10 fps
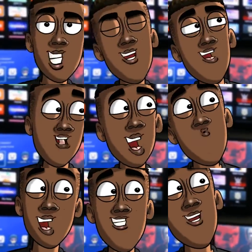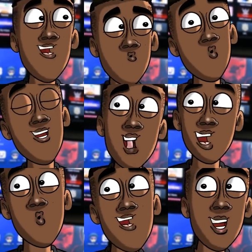I know you like watching. I know you
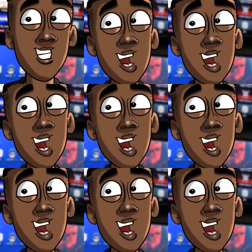like watching.